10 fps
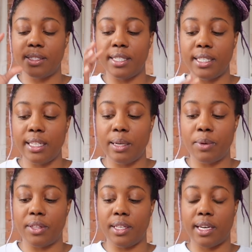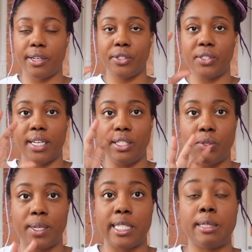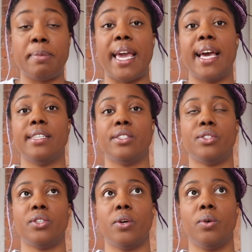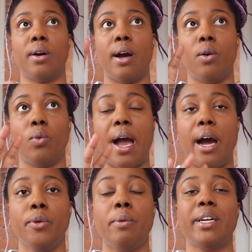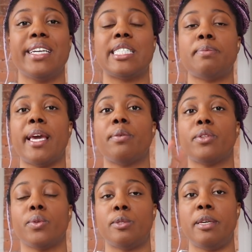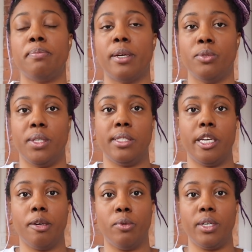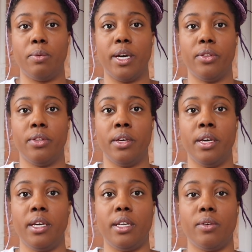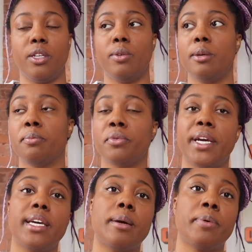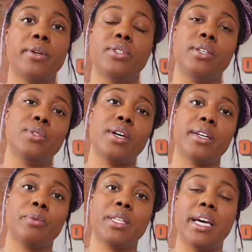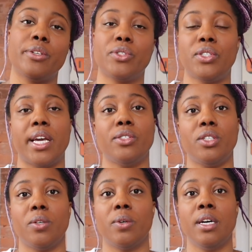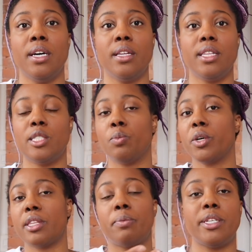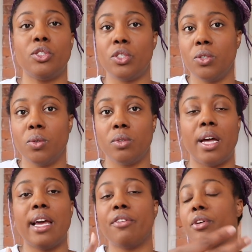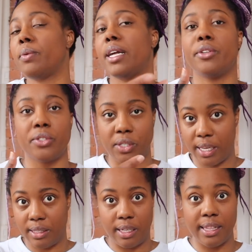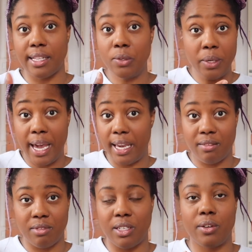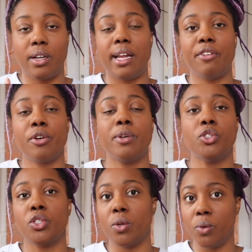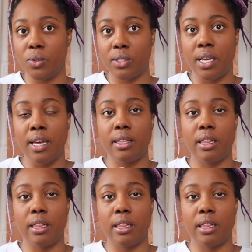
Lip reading: dealing with understanding to expand. So how do I want to expand with those people I'm doing ceremony with? You know, you don't want to bring a person who's not going to really understand you. This work that we do, not everyone understands it, and that's okay. You know, not everyone chose the